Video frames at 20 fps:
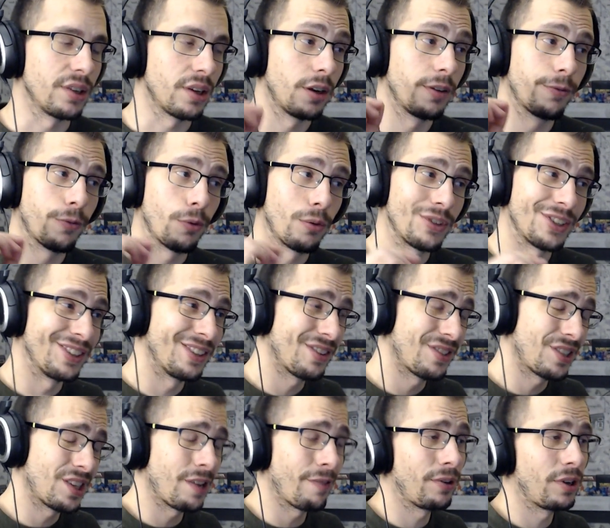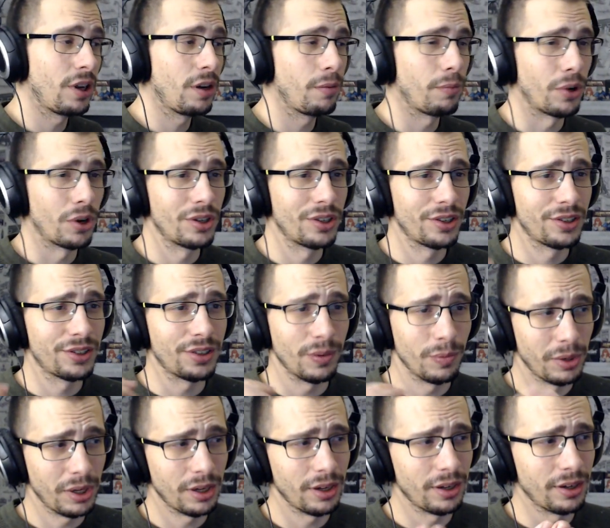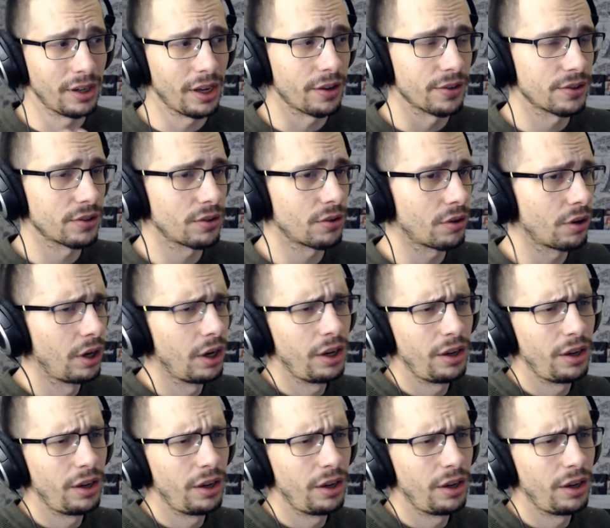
And of course, she doesn't even need merges. Being a dancer,